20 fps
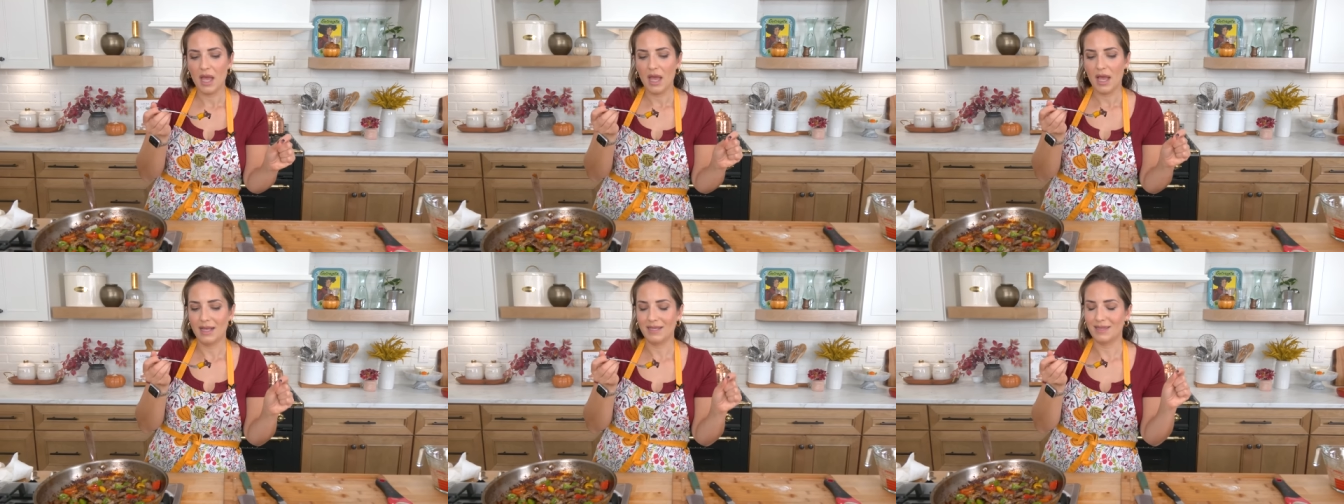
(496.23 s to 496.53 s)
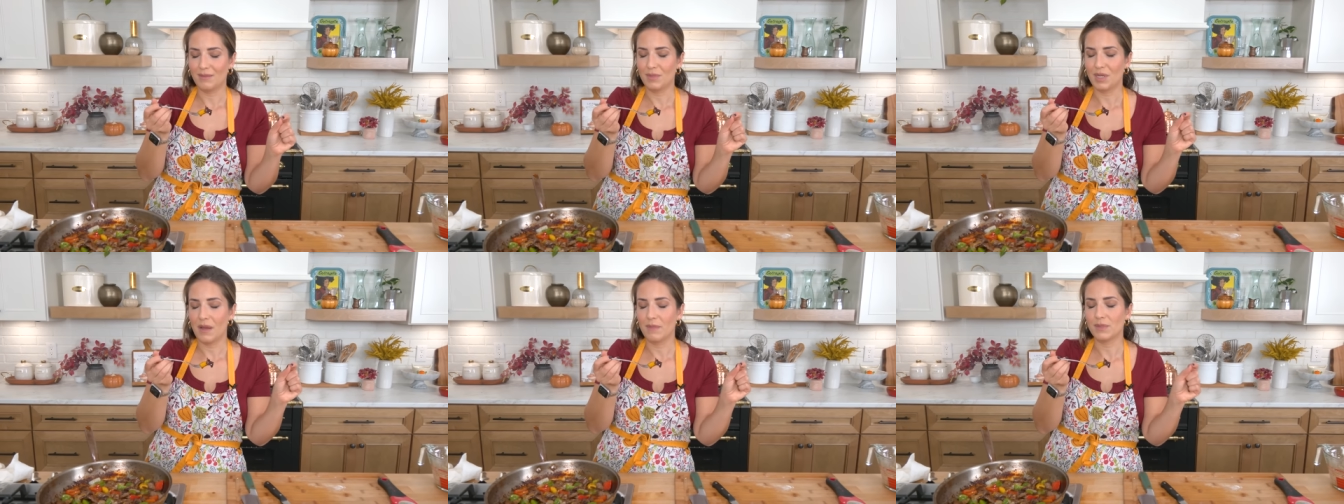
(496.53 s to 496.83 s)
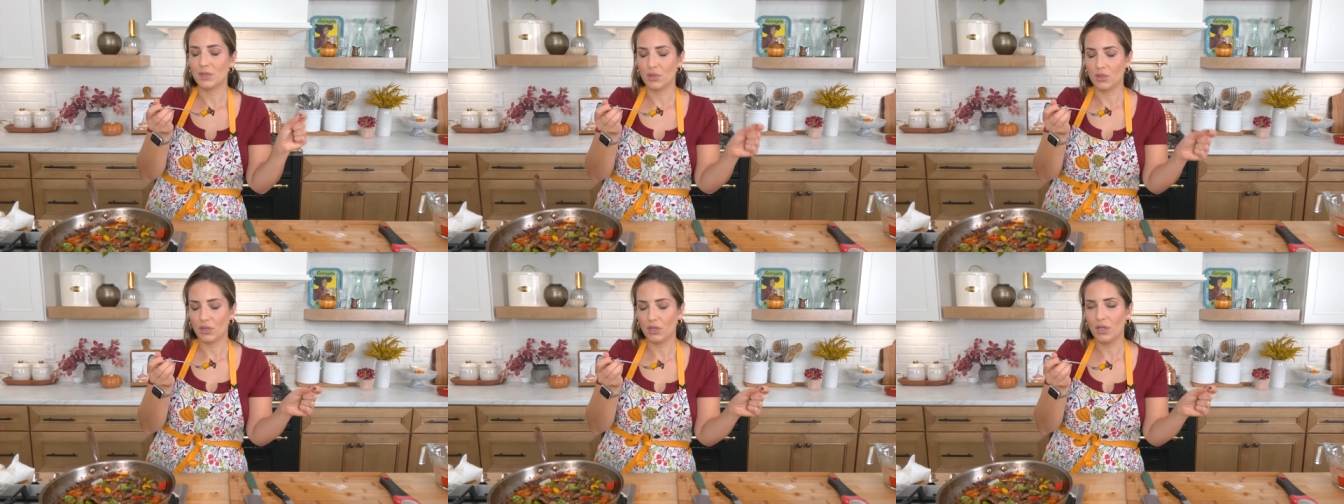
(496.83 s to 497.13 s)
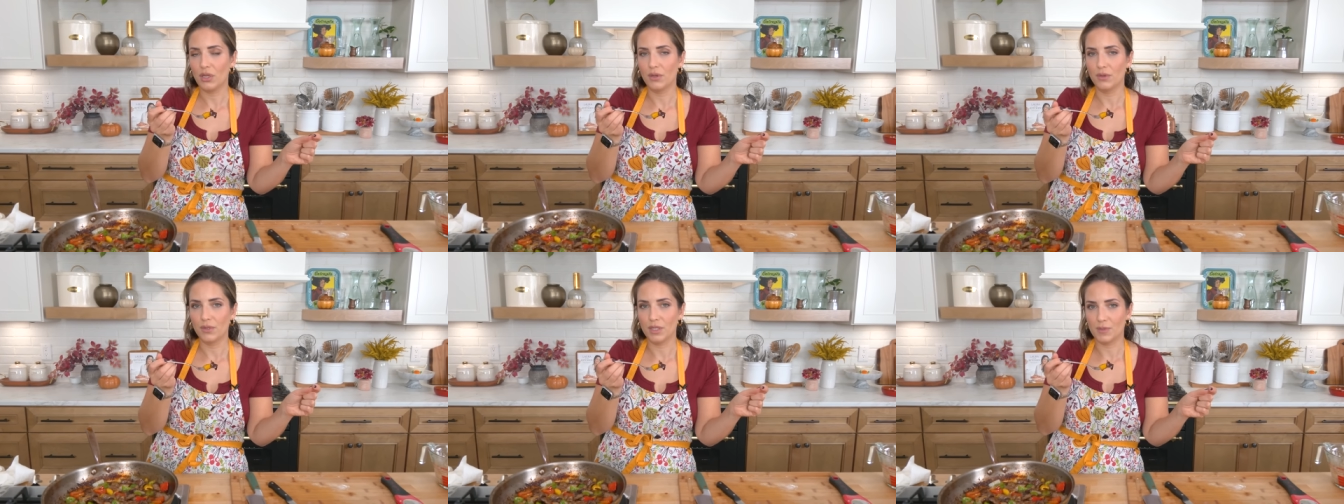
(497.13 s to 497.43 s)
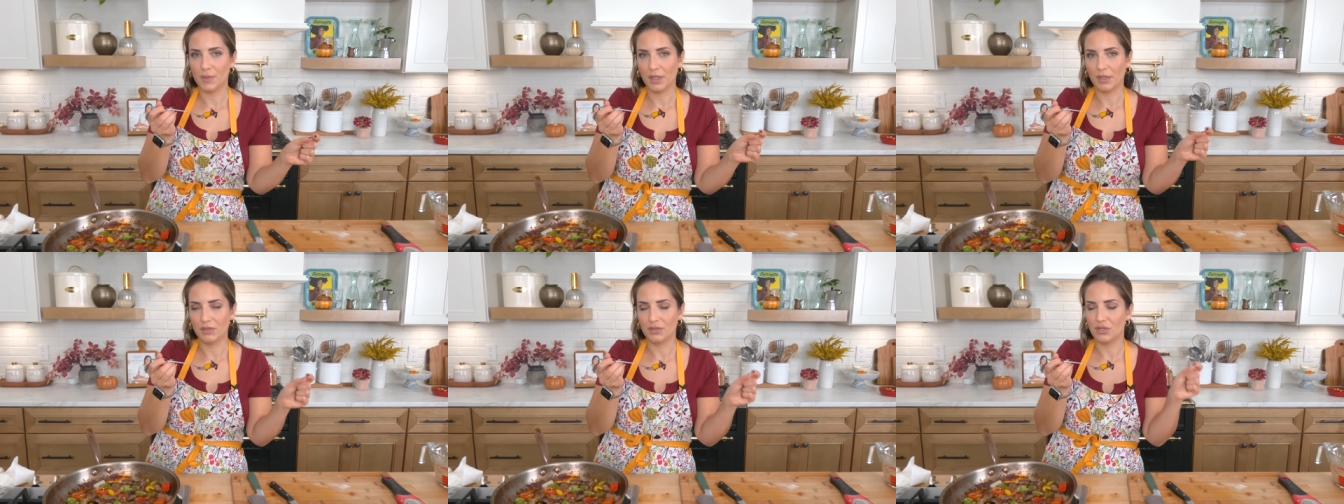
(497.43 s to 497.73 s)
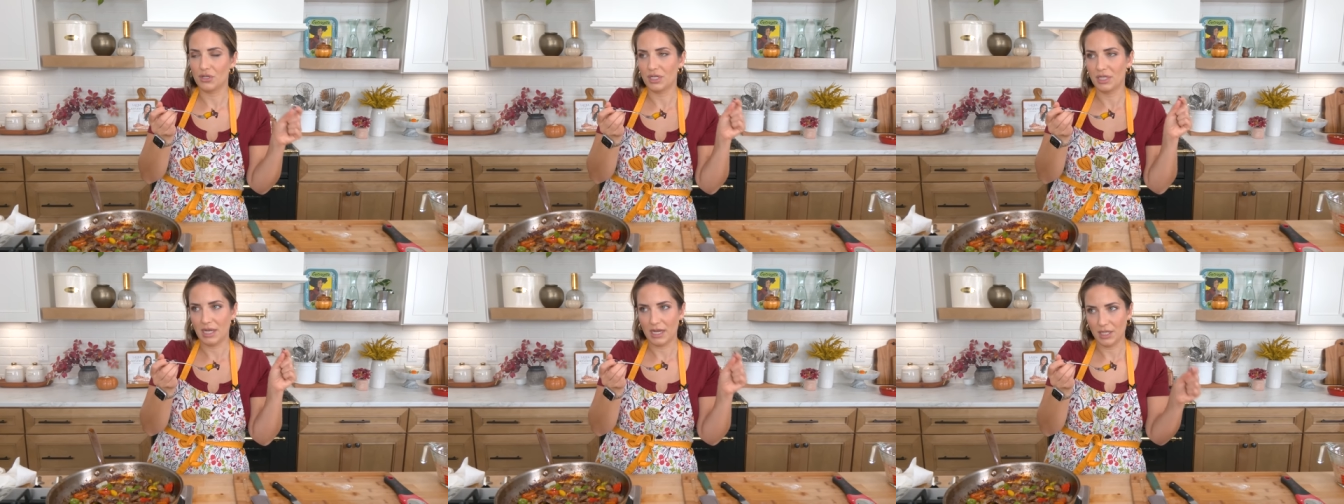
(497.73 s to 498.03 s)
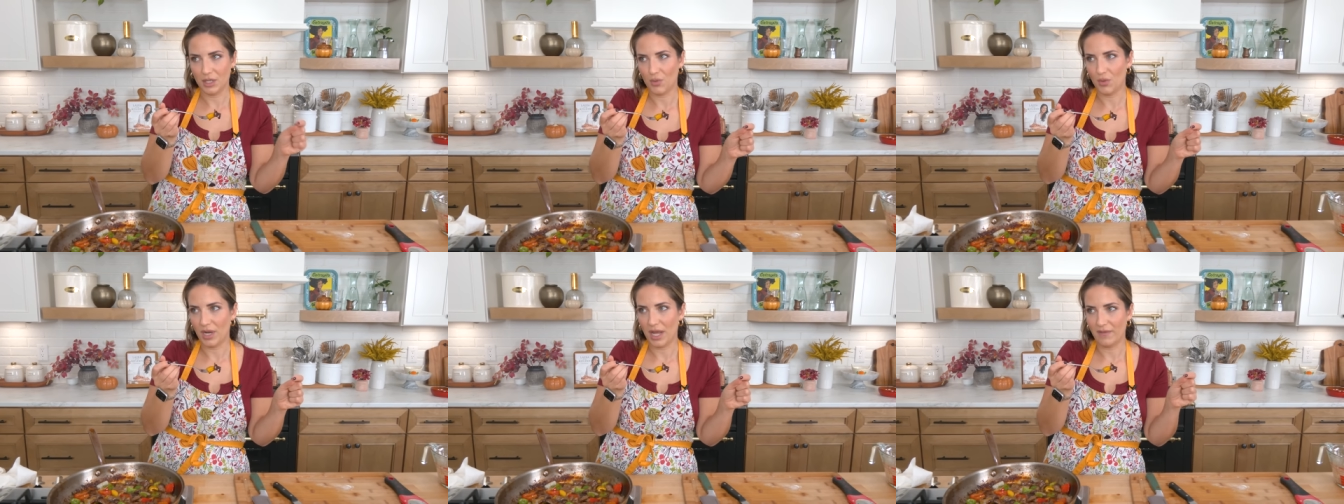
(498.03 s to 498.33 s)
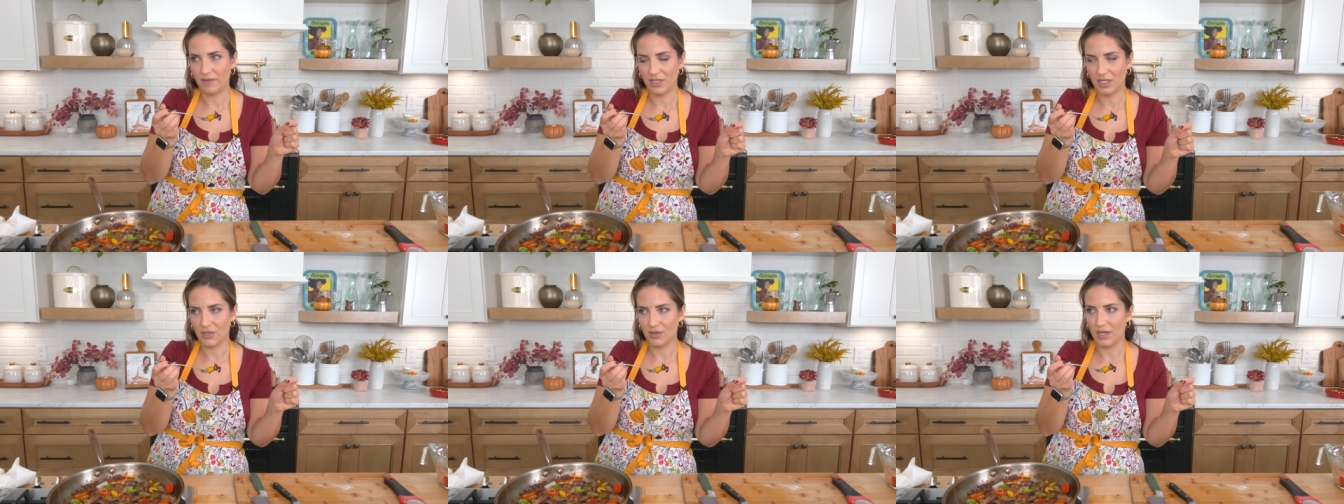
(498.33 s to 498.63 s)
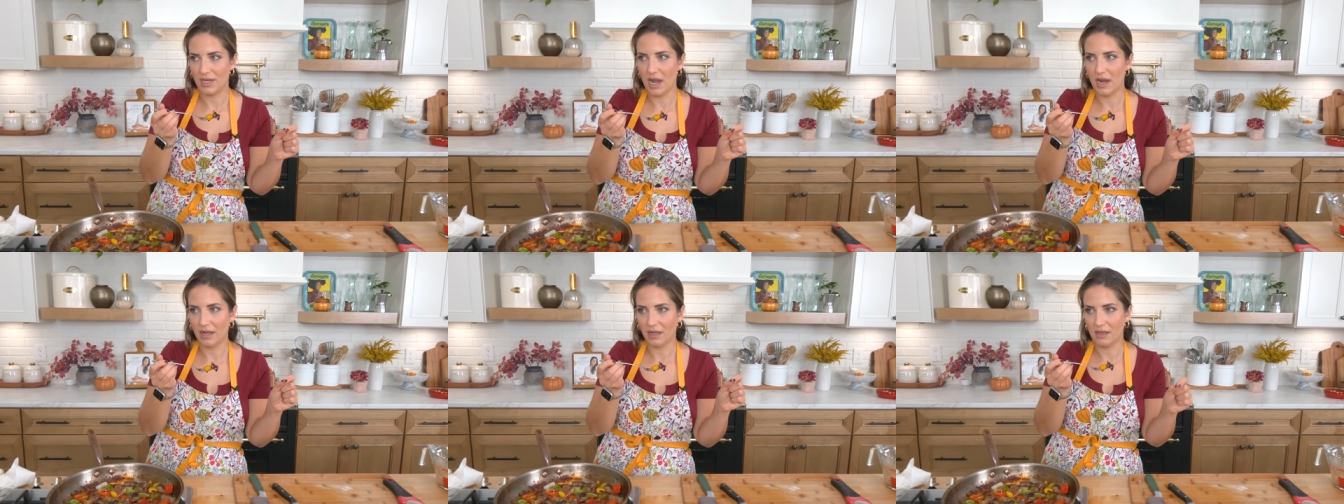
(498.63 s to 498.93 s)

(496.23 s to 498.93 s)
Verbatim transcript: and sometimes they're closed because you decide you want to have dinner at 9